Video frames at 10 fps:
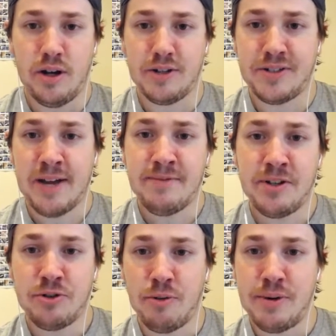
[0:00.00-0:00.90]
Diving
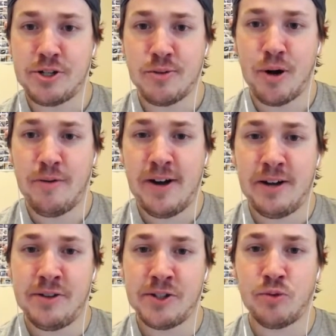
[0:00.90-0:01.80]
into a pitcher
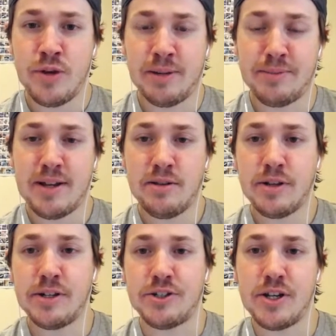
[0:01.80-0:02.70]
profile this week, I'm taking a
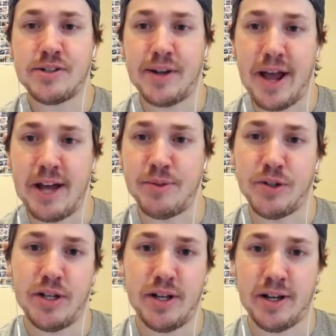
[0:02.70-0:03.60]
look at Jason Hamill.